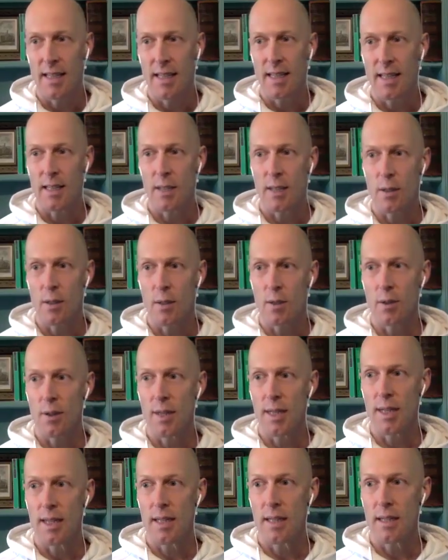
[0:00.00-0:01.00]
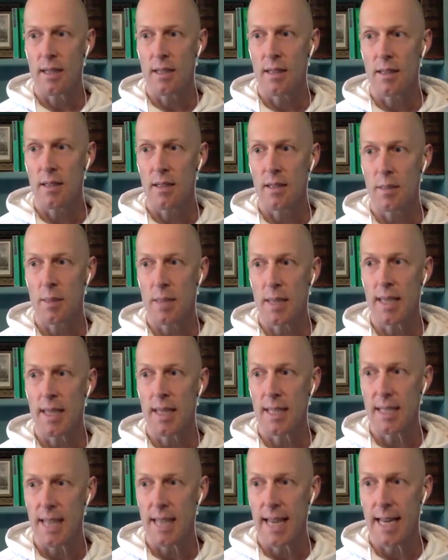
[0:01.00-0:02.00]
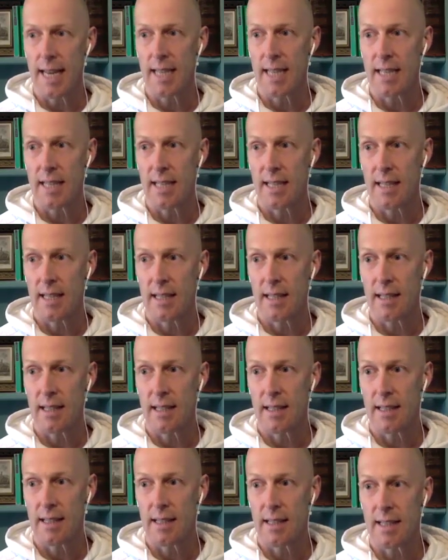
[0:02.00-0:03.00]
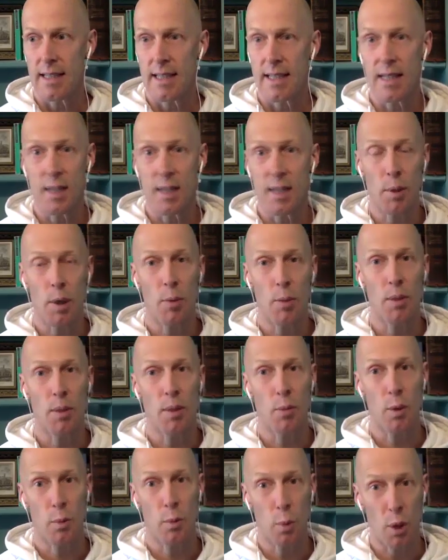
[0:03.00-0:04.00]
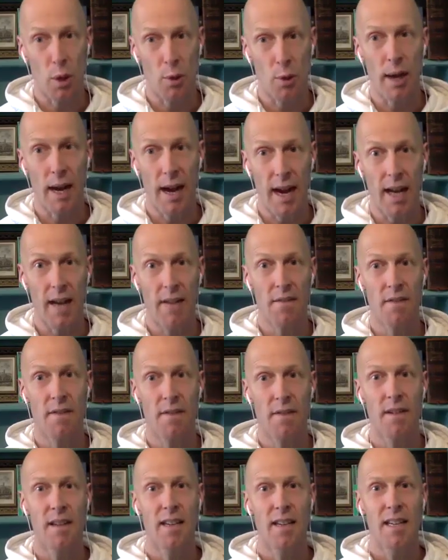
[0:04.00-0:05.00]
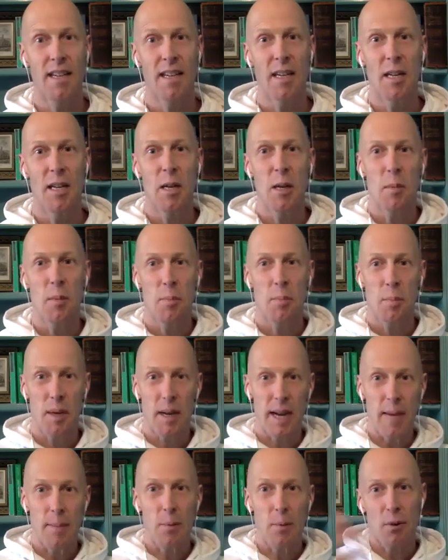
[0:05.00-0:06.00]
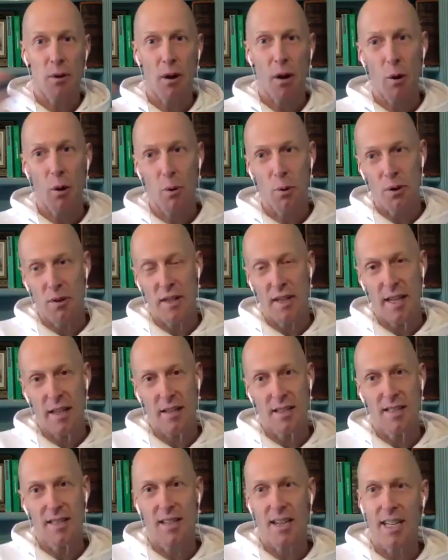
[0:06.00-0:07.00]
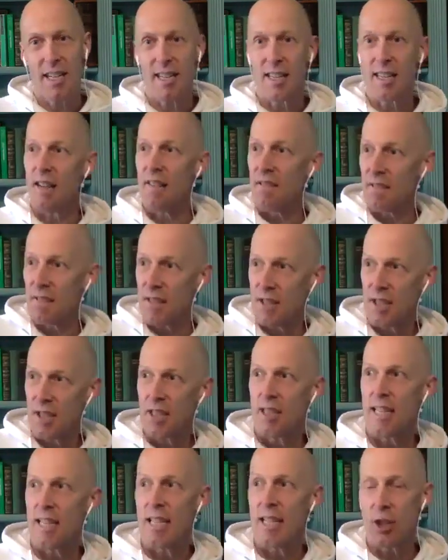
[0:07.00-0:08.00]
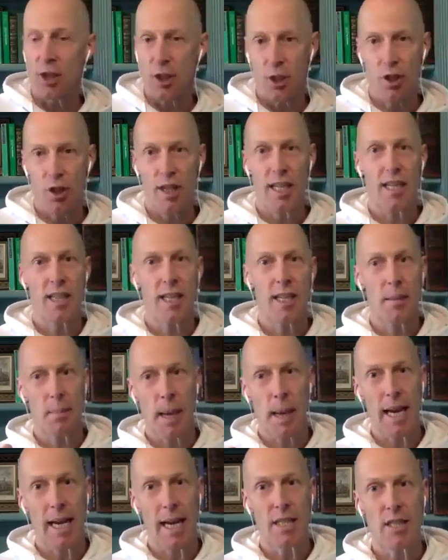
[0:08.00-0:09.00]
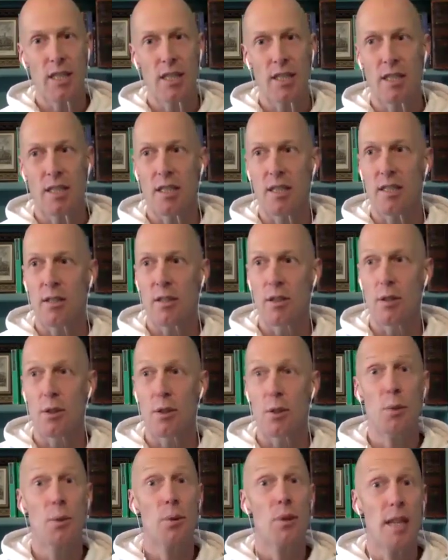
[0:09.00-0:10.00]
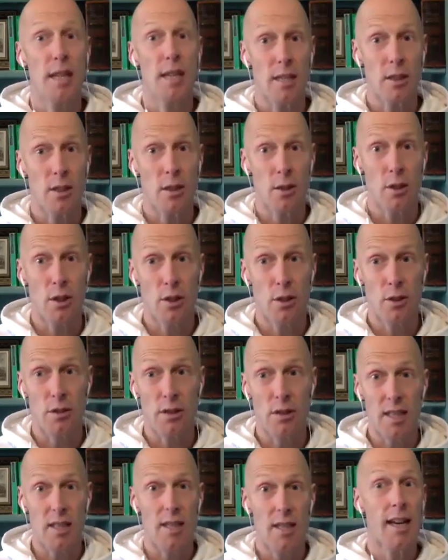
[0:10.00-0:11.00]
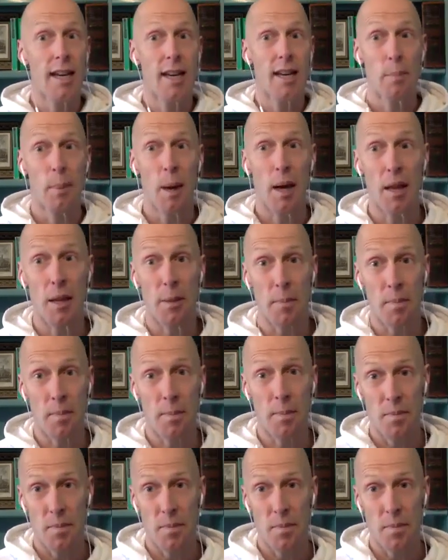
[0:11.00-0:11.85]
It's learning to be content in the moment with what you have, but able to hold on the other side that vision, that journey, that passion to do things because you're excited by them.